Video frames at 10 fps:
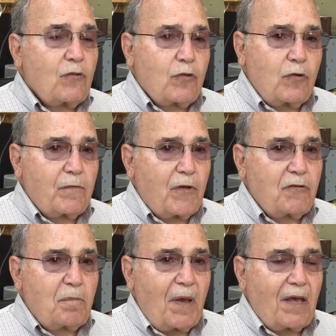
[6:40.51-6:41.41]
2 of
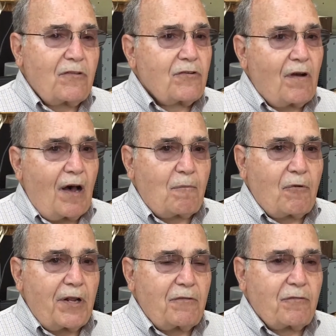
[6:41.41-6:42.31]
those bands are
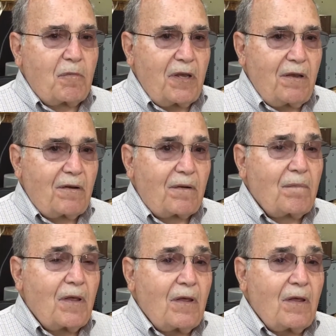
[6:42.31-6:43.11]
operated from here.